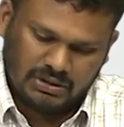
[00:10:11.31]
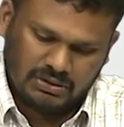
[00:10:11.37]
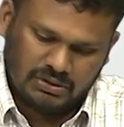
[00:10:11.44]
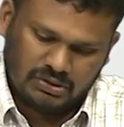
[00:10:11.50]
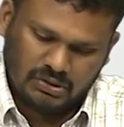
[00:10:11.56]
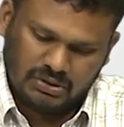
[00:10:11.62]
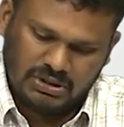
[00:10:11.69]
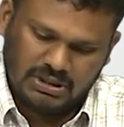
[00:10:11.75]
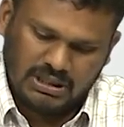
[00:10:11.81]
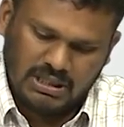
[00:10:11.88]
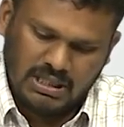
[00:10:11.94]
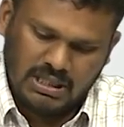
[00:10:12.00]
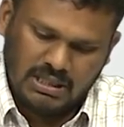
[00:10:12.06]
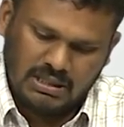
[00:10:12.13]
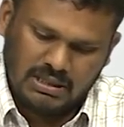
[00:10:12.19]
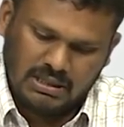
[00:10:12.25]
So,
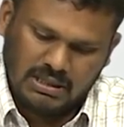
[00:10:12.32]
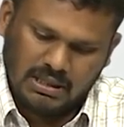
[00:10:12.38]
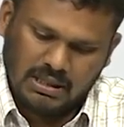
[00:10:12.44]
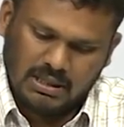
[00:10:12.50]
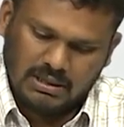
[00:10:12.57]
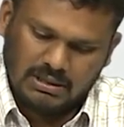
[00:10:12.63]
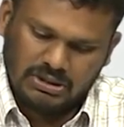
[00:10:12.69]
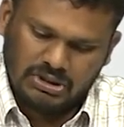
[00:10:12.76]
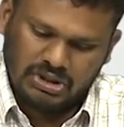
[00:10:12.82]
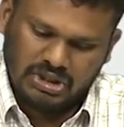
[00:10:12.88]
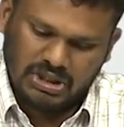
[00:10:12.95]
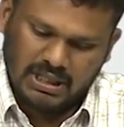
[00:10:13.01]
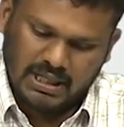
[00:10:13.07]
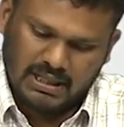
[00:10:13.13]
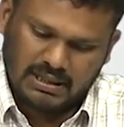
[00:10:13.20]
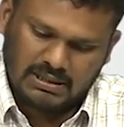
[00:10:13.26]
G,
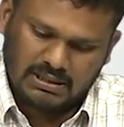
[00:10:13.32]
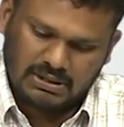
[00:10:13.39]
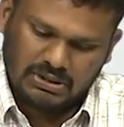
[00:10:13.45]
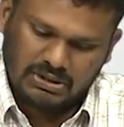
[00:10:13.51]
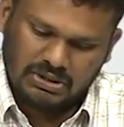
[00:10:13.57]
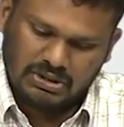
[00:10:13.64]
Gx,